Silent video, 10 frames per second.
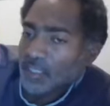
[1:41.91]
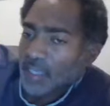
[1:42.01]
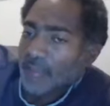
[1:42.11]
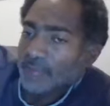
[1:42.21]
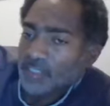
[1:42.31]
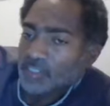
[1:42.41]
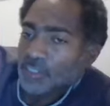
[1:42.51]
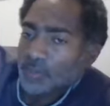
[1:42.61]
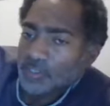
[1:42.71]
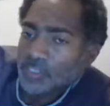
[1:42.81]
Catholic
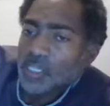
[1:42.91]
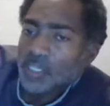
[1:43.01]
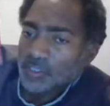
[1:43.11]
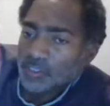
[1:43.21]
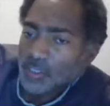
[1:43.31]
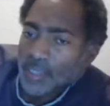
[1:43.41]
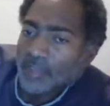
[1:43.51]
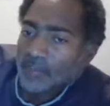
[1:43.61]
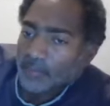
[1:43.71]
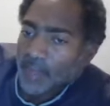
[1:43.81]
Church took
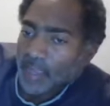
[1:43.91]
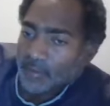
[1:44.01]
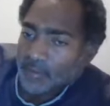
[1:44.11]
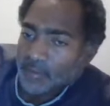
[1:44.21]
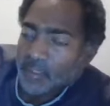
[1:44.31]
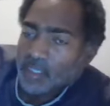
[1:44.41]
out the Bible